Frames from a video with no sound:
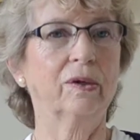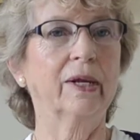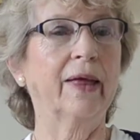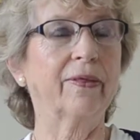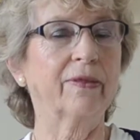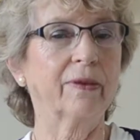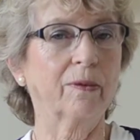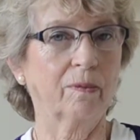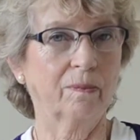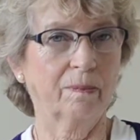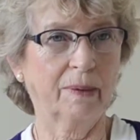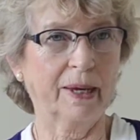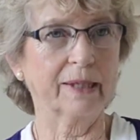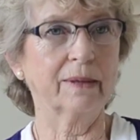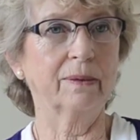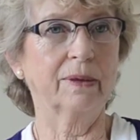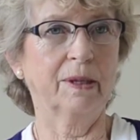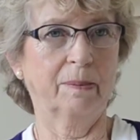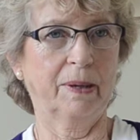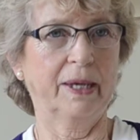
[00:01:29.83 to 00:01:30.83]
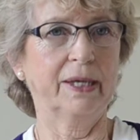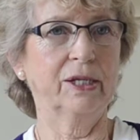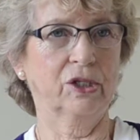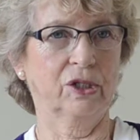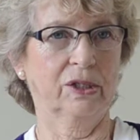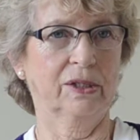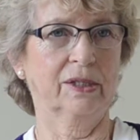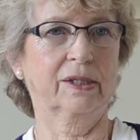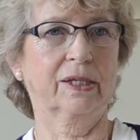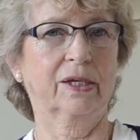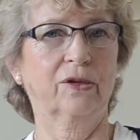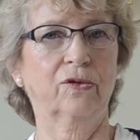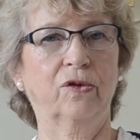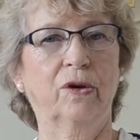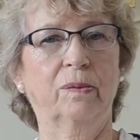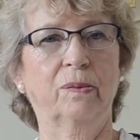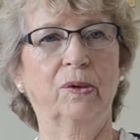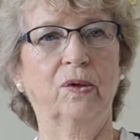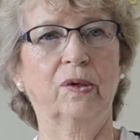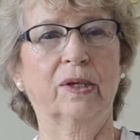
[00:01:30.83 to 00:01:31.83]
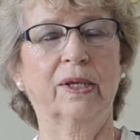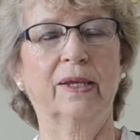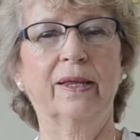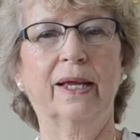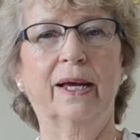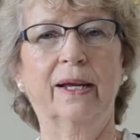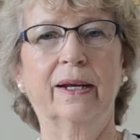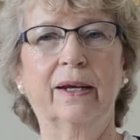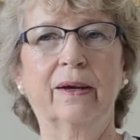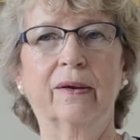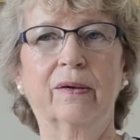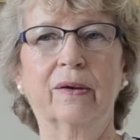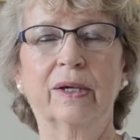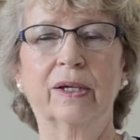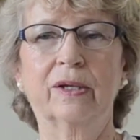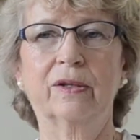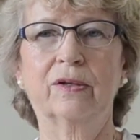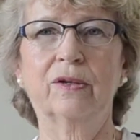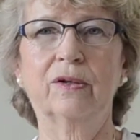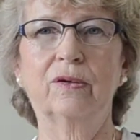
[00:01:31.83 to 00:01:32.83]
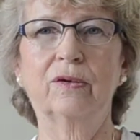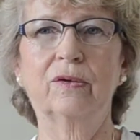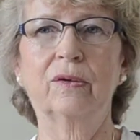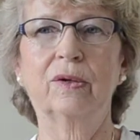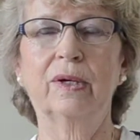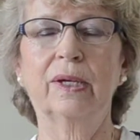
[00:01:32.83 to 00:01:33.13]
Let the patients contribute in that area too.